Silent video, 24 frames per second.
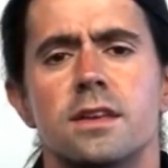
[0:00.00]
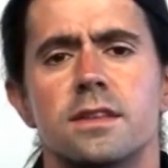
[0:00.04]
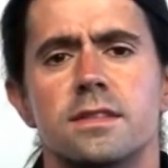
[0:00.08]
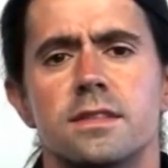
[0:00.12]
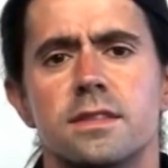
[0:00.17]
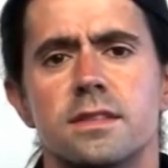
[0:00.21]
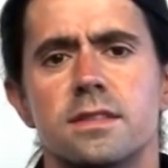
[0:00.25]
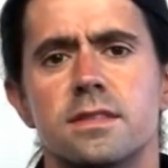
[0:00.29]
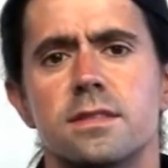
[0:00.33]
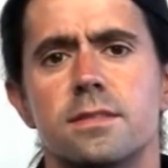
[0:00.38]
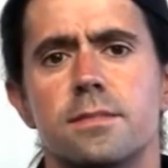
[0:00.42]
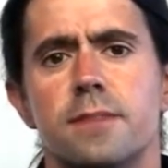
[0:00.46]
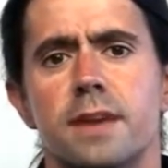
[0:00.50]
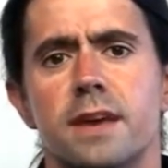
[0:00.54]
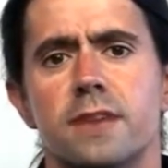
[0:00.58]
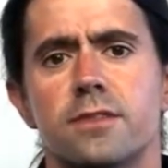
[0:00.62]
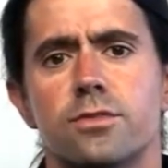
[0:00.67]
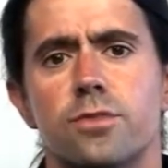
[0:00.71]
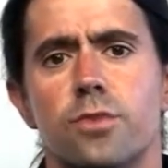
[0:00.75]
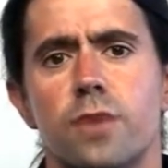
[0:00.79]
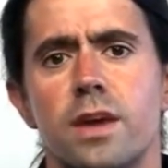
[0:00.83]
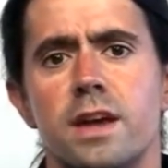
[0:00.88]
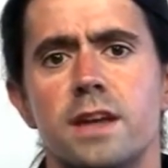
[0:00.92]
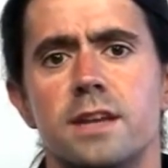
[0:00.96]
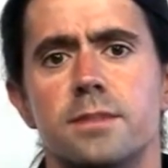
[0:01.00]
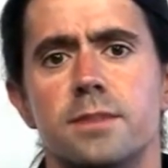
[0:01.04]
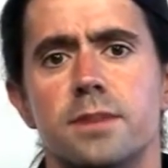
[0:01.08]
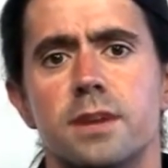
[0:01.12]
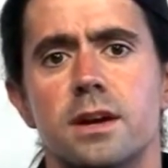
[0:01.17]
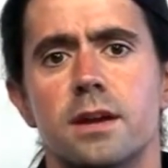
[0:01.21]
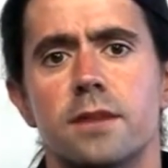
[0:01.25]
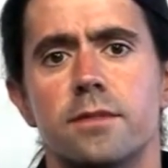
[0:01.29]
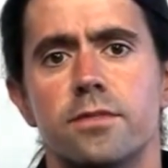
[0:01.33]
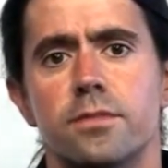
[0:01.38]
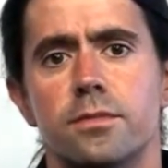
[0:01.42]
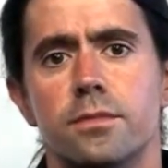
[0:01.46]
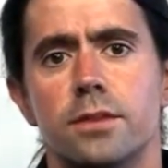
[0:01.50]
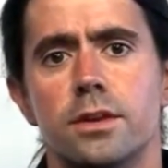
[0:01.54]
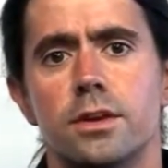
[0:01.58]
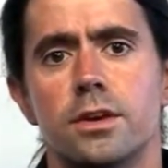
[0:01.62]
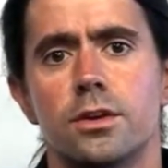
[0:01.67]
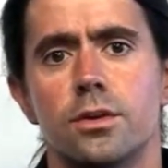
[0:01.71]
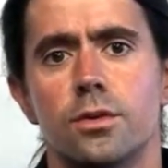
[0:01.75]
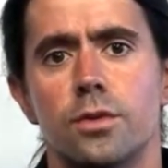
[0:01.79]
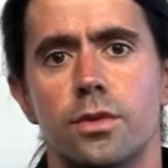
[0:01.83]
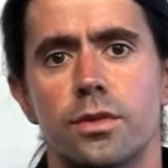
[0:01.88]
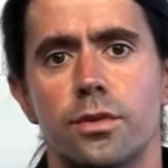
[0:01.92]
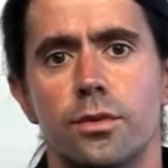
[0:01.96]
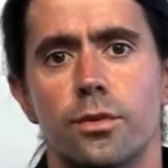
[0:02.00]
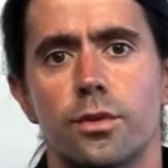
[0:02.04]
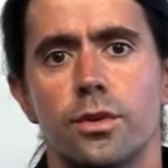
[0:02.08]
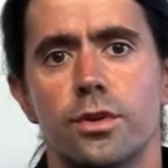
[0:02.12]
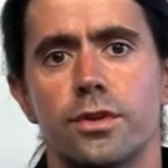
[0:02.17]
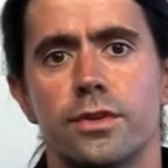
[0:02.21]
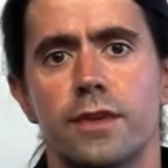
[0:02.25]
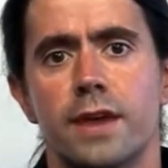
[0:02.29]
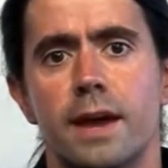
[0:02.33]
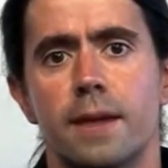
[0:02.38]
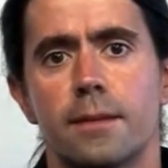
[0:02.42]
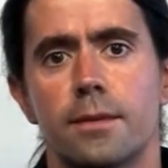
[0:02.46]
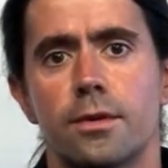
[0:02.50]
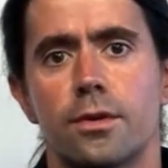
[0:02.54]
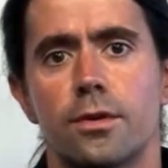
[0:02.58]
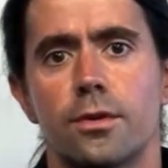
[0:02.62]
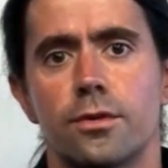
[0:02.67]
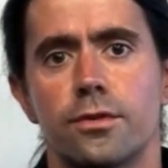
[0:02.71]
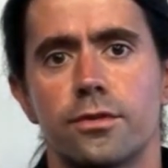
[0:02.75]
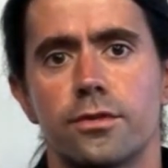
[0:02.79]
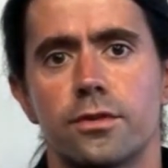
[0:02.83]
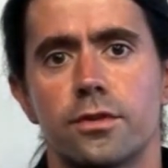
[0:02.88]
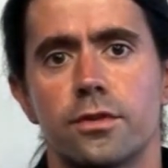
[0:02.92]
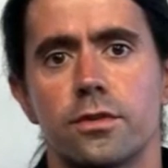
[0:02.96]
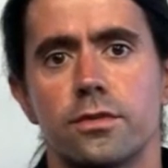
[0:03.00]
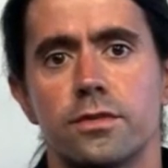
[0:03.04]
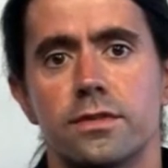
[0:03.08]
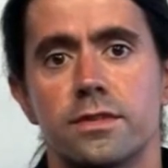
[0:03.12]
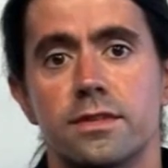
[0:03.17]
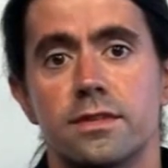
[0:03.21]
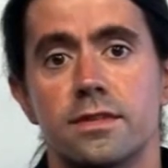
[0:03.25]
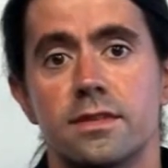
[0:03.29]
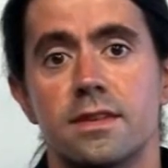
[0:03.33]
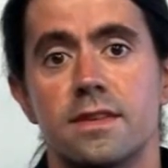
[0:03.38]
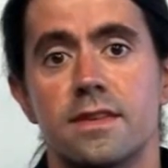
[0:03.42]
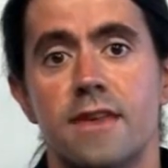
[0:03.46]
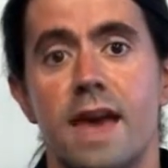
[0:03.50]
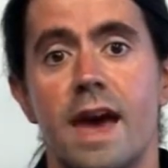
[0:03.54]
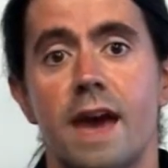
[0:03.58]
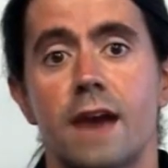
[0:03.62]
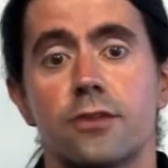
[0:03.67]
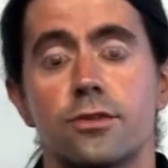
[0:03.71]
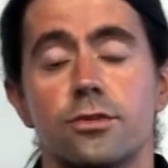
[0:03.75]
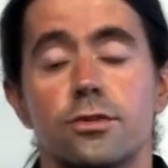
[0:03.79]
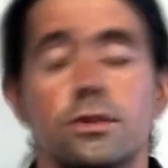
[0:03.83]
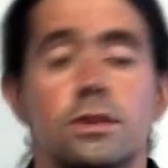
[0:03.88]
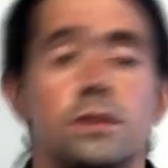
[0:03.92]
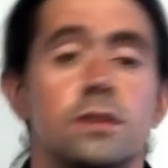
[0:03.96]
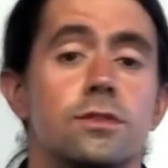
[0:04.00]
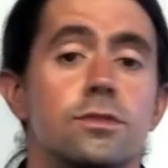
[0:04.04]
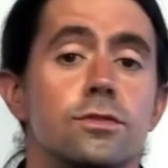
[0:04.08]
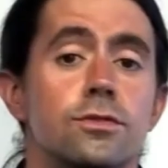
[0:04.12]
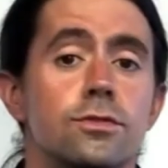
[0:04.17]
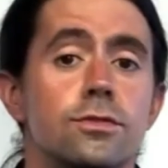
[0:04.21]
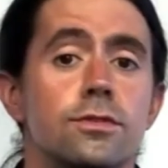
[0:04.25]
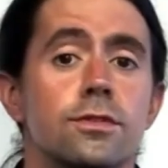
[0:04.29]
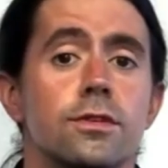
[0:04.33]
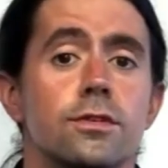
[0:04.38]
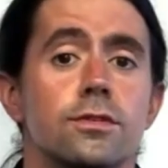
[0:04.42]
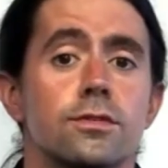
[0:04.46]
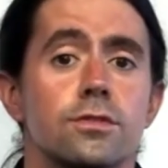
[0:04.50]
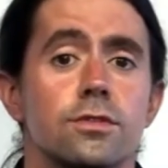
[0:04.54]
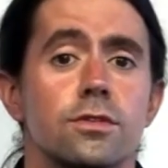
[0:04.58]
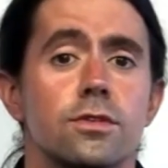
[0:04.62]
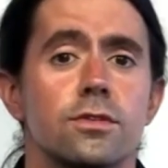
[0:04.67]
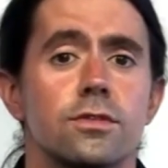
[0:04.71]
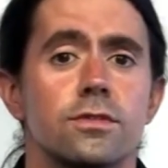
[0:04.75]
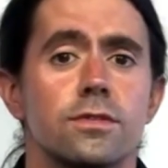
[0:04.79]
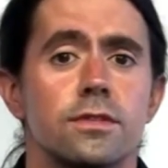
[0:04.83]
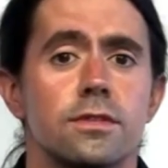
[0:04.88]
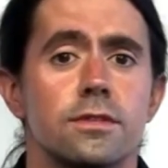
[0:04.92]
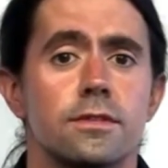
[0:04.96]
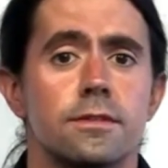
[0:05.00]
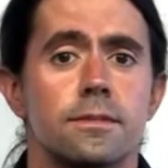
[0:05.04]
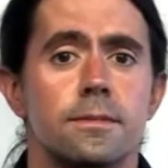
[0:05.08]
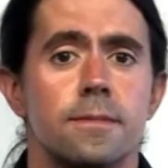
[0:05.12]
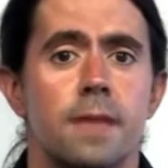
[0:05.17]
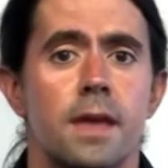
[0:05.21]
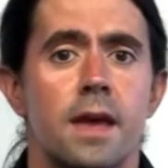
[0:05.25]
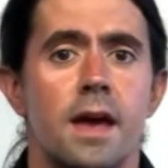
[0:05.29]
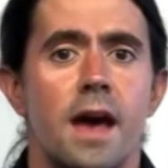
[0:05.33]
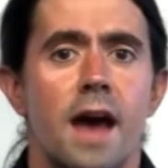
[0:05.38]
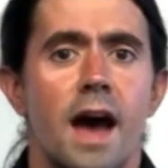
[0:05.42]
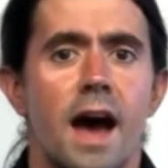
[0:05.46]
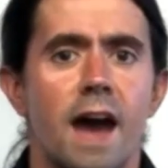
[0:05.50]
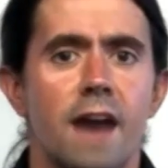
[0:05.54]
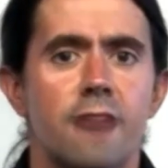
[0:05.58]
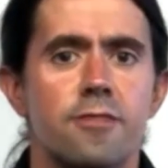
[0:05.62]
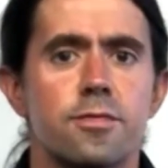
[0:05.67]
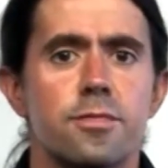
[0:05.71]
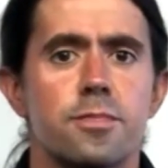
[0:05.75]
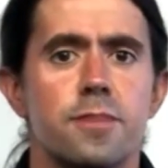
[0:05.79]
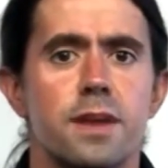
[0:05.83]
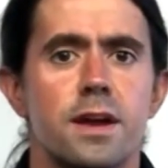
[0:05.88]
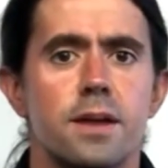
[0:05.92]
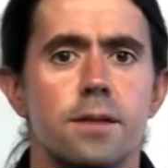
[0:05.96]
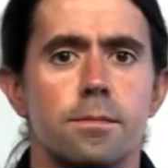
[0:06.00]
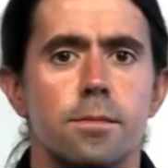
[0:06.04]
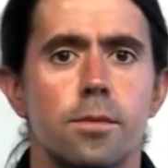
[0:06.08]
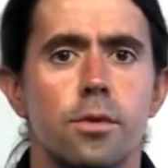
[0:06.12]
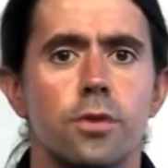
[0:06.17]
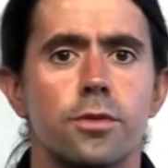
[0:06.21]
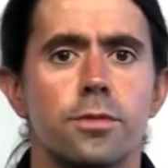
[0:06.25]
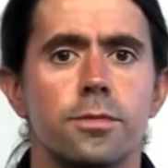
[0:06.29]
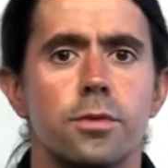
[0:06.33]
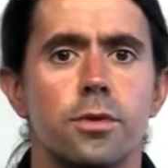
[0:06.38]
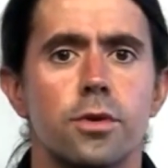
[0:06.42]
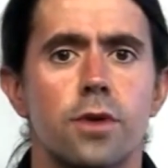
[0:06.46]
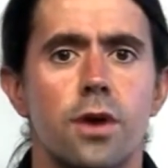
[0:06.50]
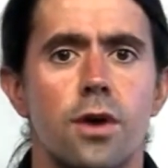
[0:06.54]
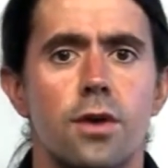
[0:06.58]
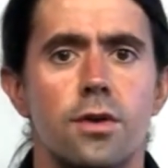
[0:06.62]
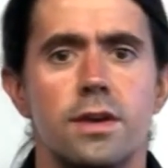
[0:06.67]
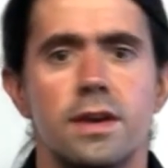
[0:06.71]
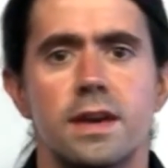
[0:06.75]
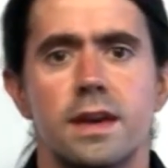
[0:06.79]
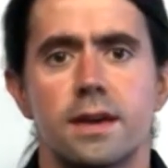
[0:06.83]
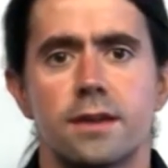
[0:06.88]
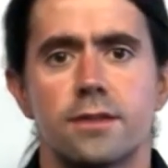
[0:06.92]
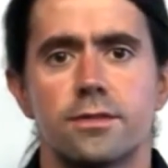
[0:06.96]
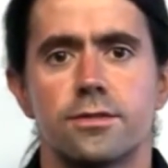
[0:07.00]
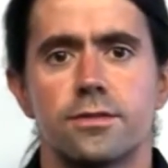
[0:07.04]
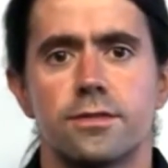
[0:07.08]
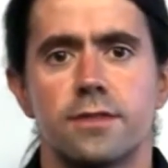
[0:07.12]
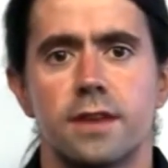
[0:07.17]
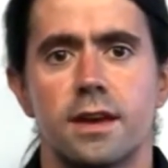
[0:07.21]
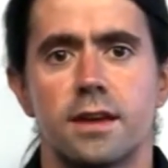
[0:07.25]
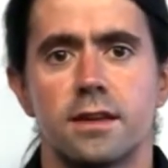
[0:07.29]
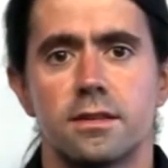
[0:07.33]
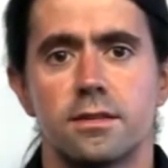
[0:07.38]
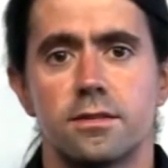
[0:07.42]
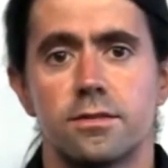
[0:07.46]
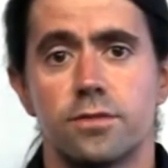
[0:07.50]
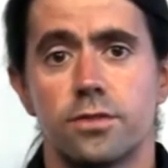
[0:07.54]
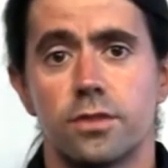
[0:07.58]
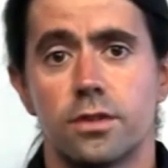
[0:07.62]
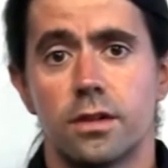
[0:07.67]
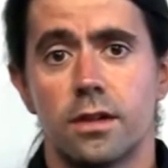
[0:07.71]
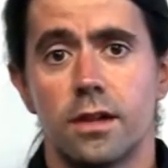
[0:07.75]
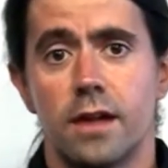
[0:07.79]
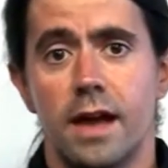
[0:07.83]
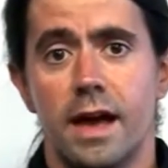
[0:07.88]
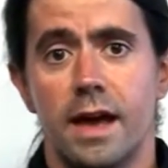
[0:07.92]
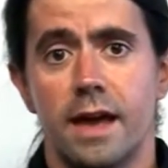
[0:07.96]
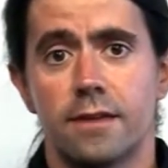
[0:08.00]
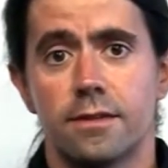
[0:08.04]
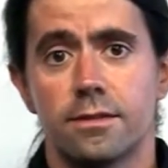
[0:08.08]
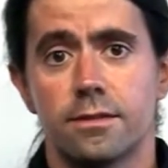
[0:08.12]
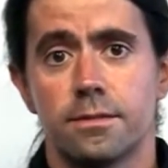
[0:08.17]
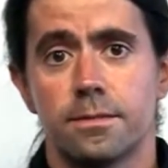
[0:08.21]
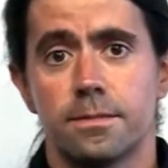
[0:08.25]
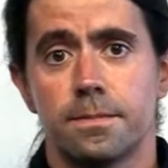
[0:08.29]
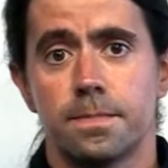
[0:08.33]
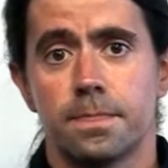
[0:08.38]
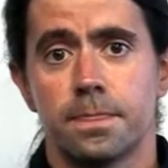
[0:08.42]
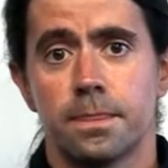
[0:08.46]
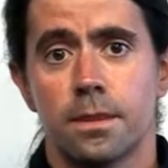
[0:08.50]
Since the best way to become familiar with a real-time kernel's services is actually to use those services, I've prepared multiple coding exercises for the class.